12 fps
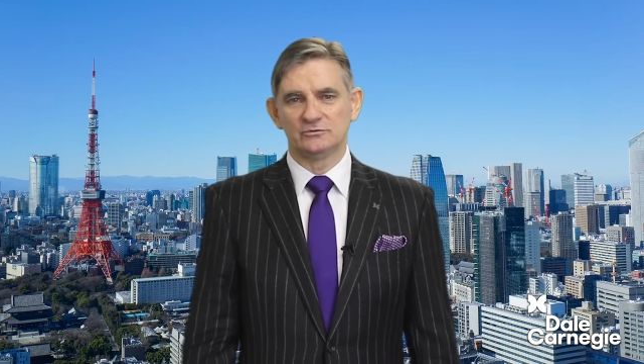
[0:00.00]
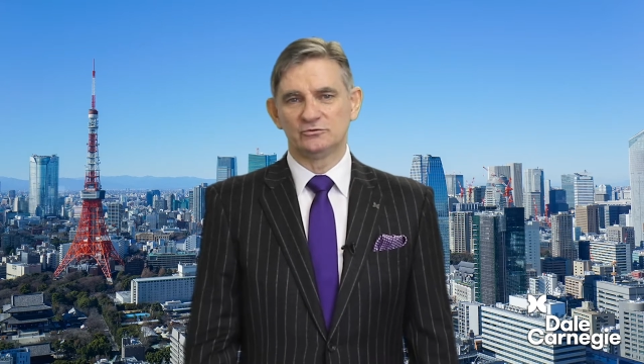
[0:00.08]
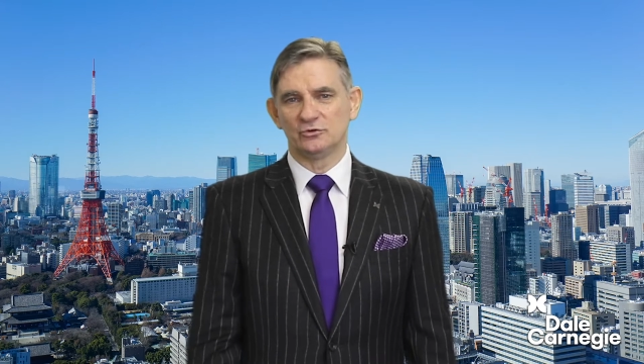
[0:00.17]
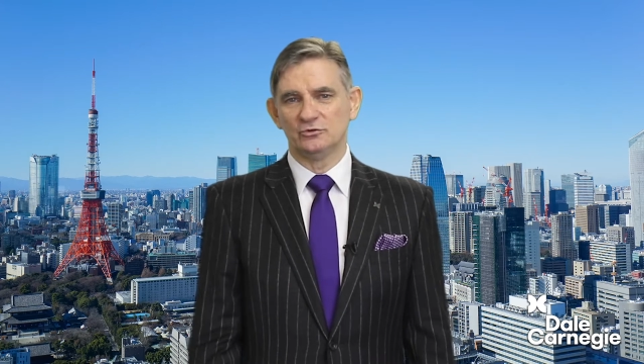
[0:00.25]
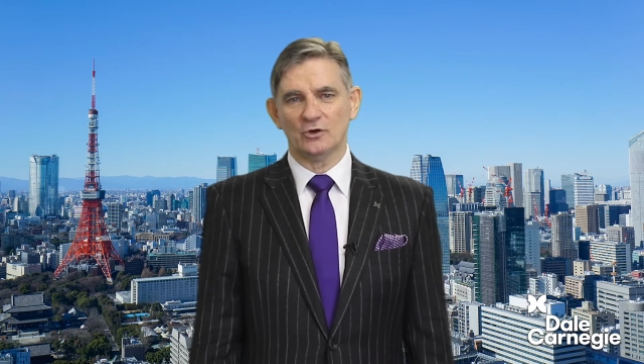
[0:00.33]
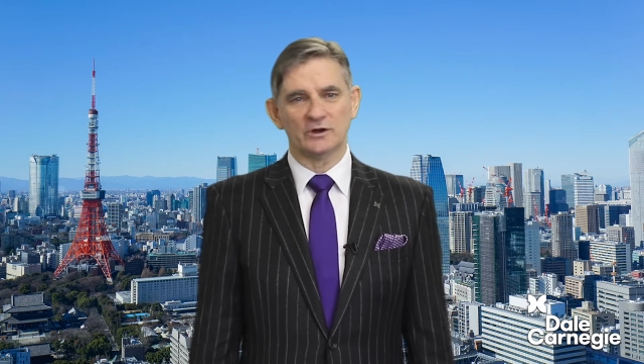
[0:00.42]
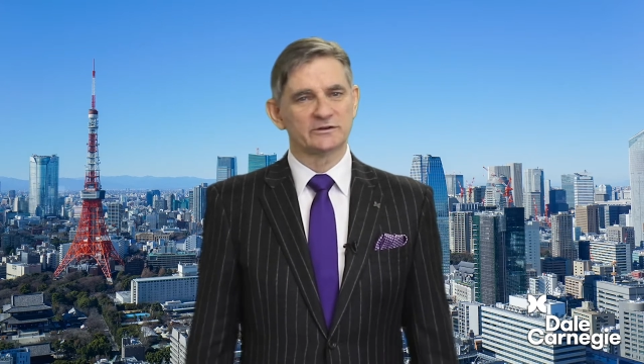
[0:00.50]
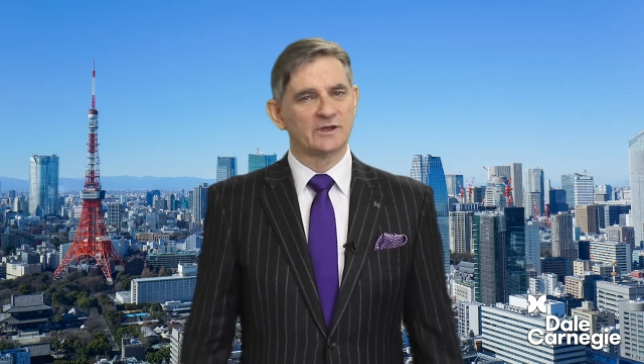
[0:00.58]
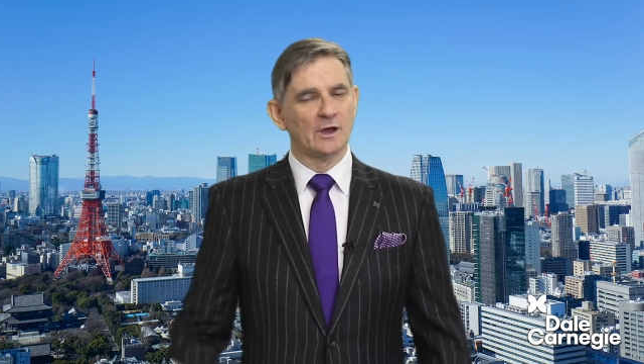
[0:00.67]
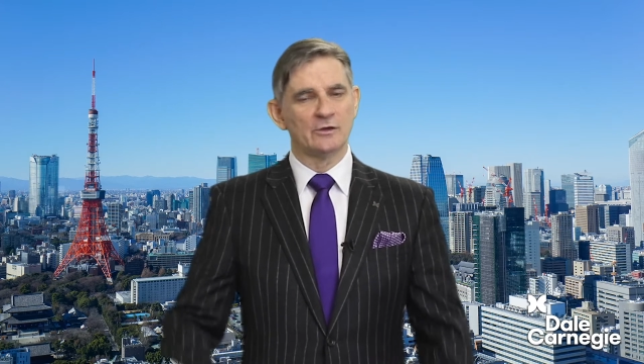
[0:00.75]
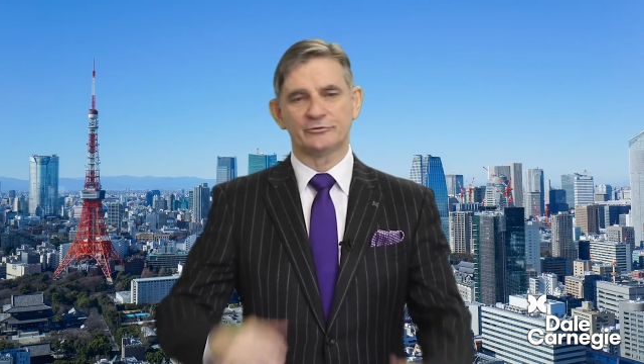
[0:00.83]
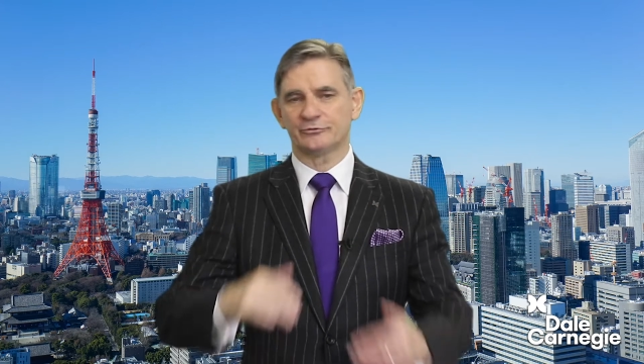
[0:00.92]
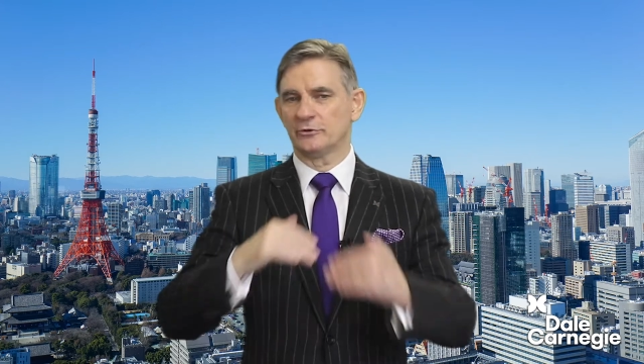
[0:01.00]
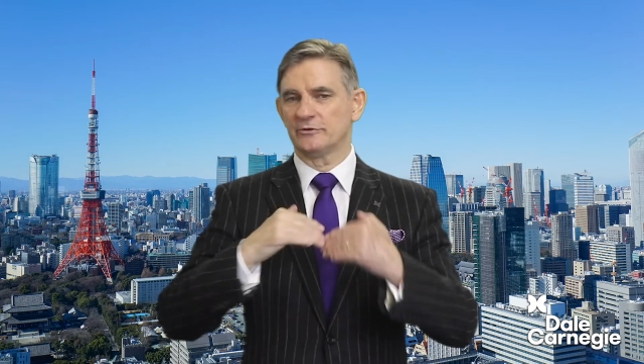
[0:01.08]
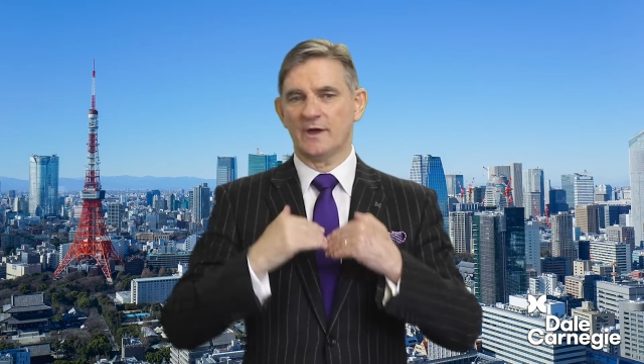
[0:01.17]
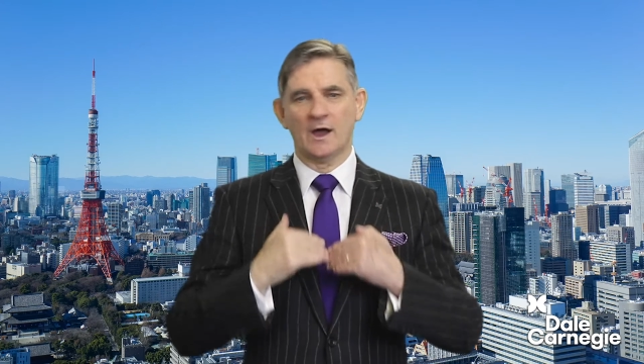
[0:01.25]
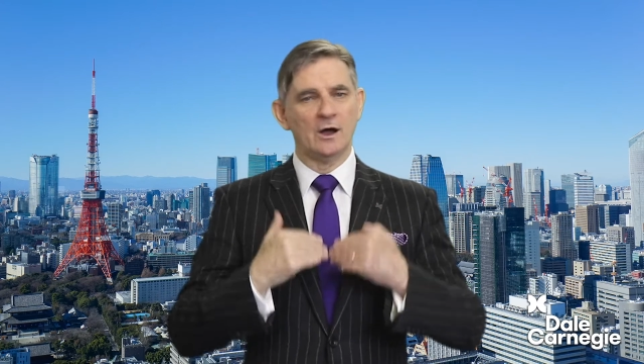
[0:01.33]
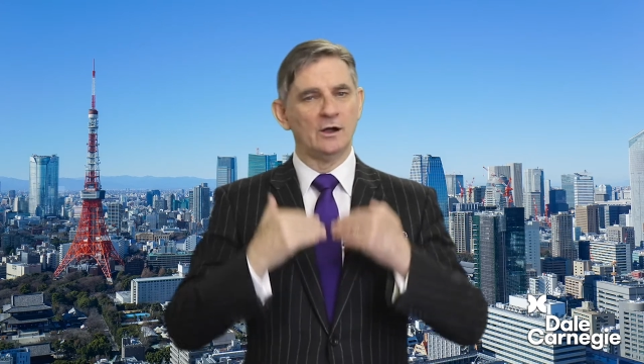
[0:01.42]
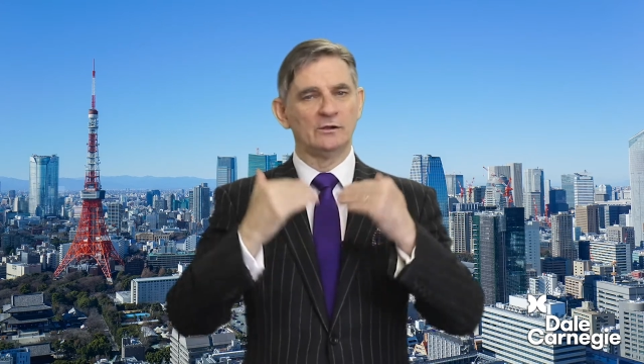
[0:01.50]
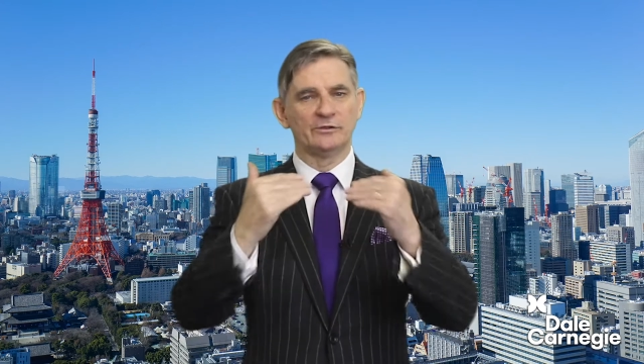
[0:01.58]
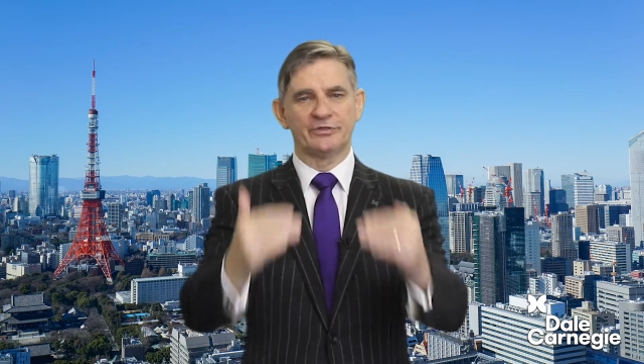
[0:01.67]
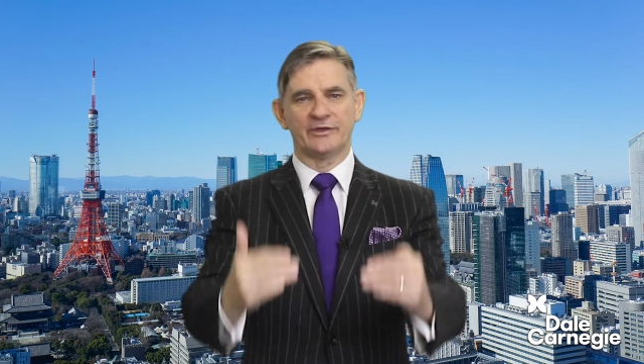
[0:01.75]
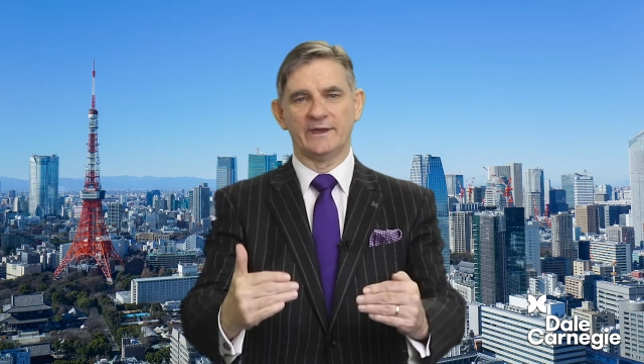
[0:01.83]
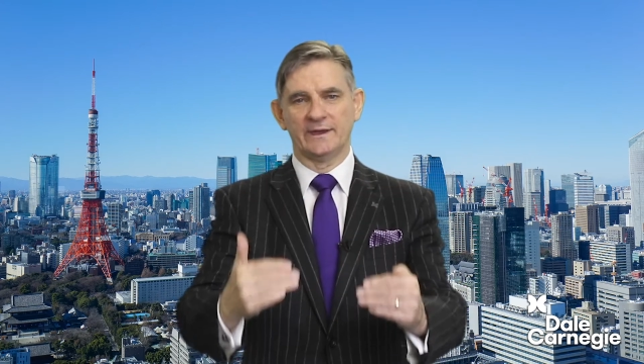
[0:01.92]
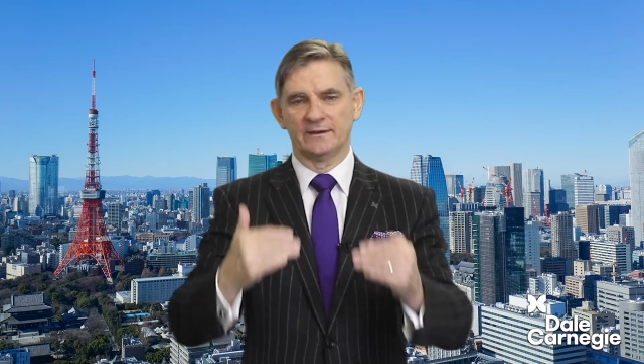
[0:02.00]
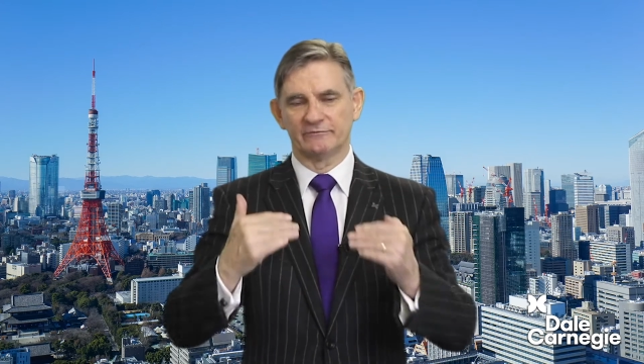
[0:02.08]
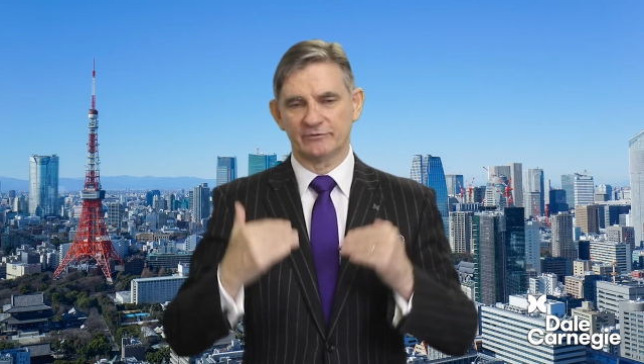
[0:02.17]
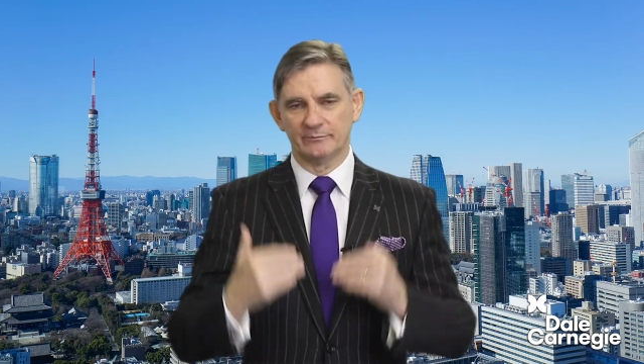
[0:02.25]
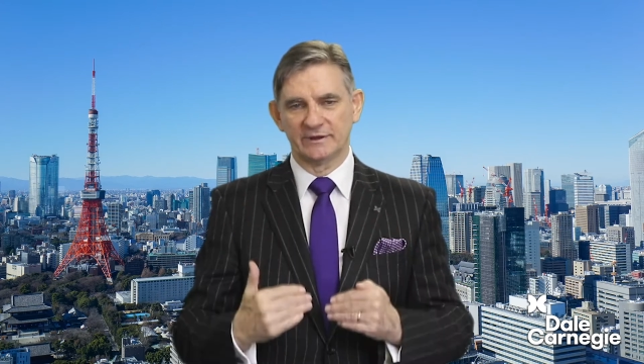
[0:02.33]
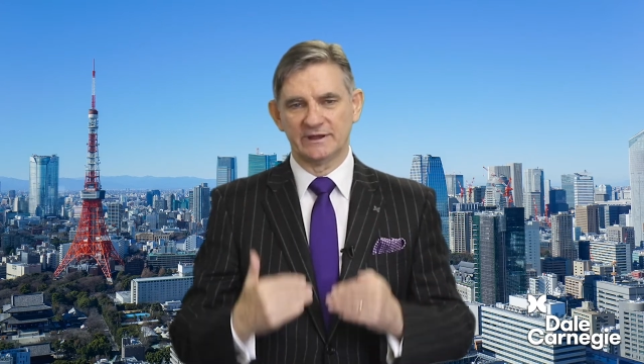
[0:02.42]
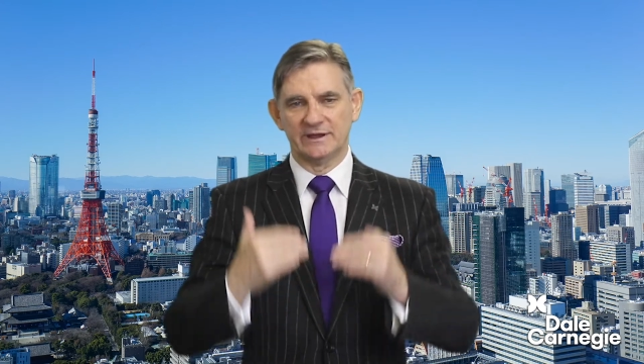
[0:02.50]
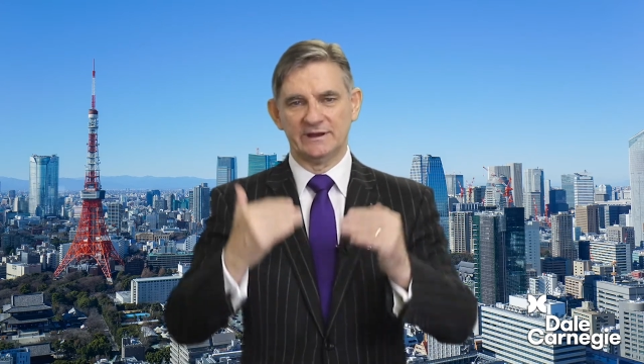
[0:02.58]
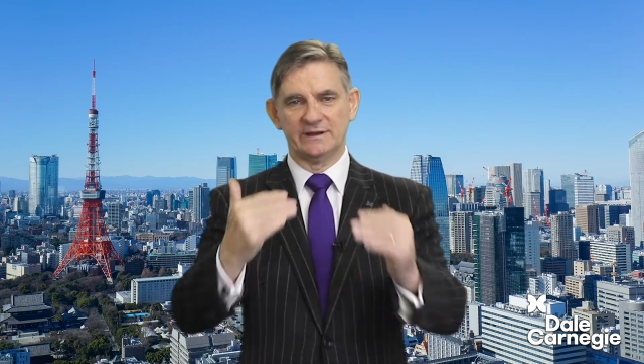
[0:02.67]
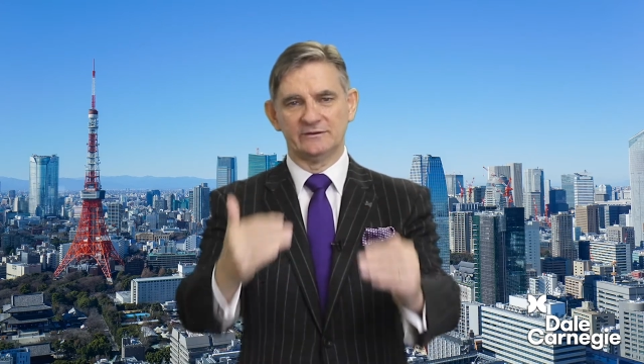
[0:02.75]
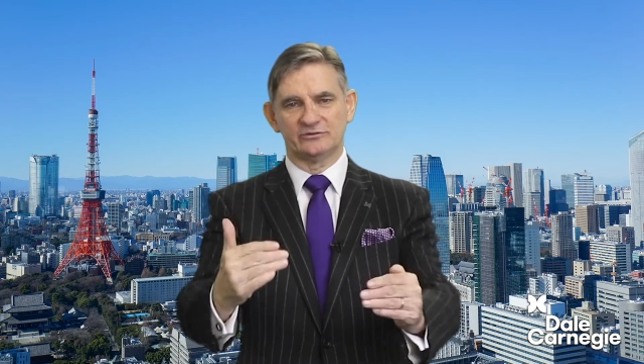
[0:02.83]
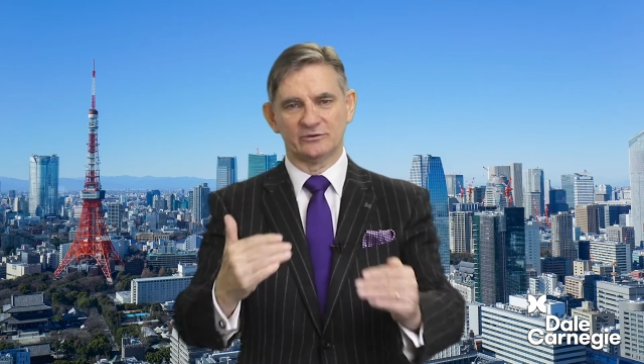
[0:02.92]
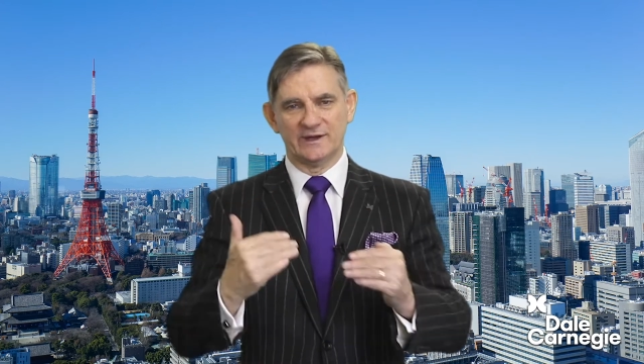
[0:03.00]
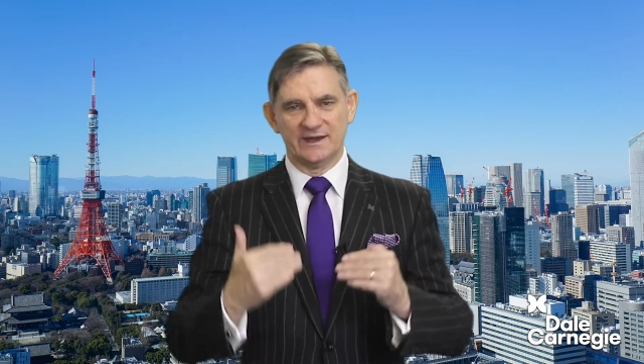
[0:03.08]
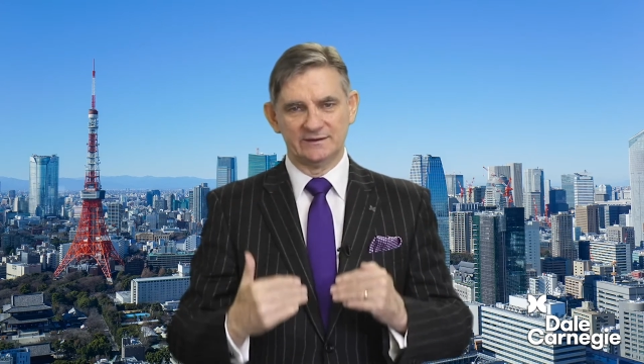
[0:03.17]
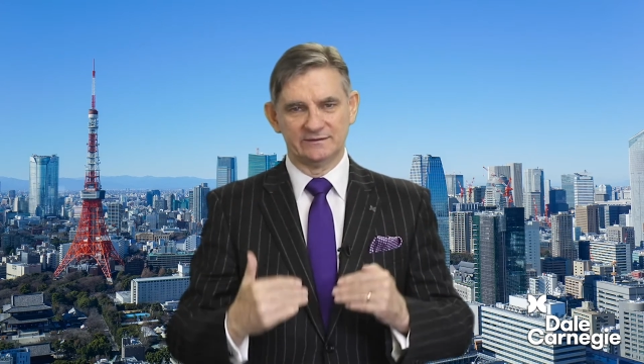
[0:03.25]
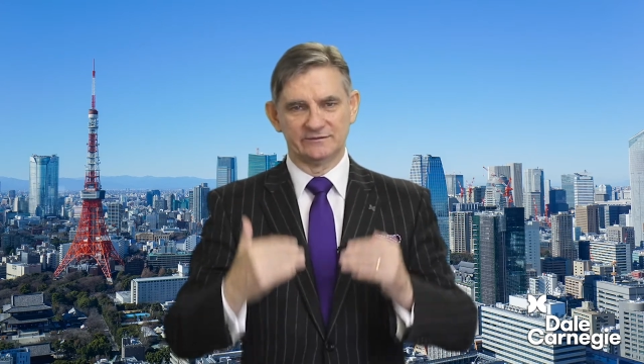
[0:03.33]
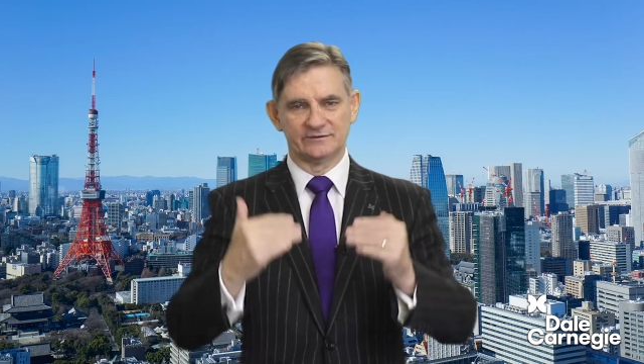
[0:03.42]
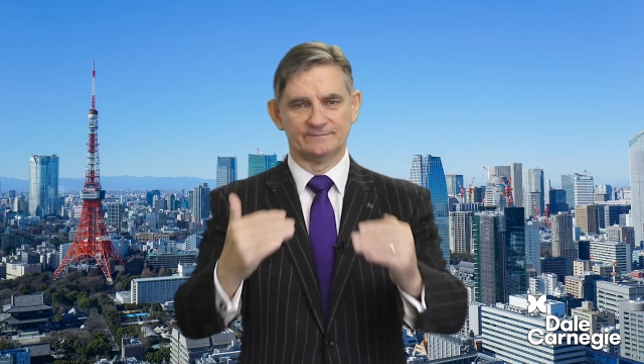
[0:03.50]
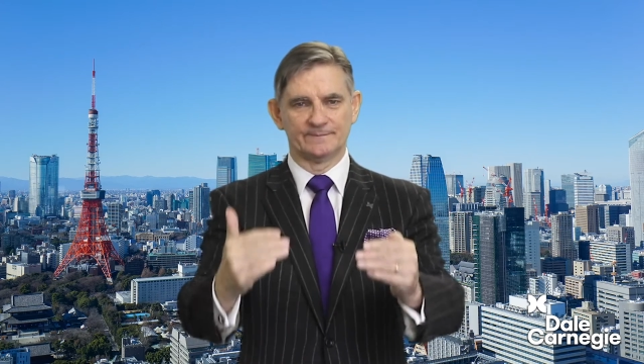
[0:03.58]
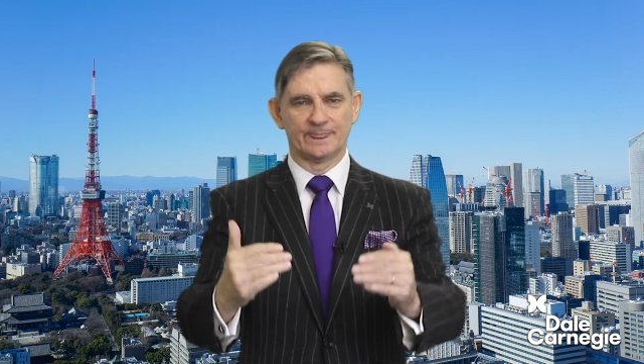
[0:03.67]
Do not go through the whole thing from beginning to end.